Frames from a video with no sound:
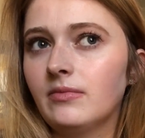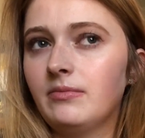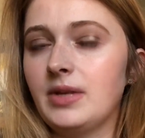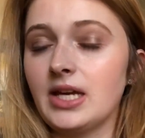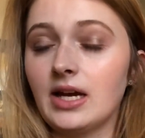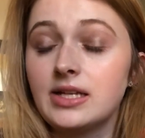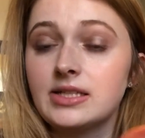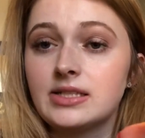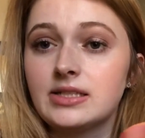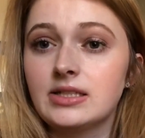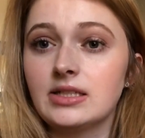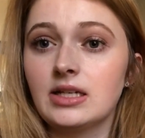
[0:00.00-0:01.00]

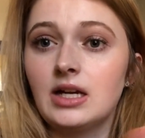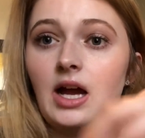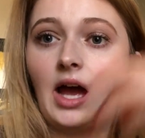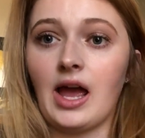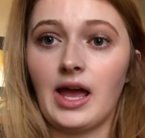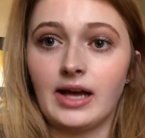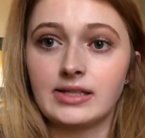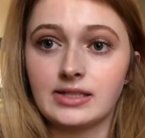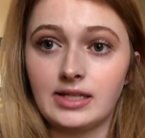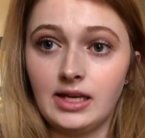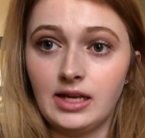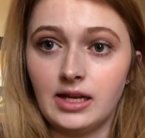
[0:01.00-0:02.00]
because I
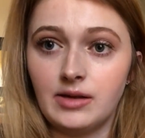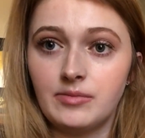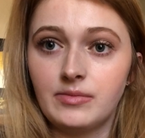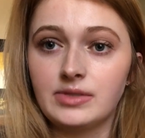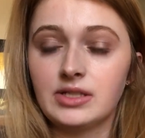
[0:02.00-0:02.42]
asked him,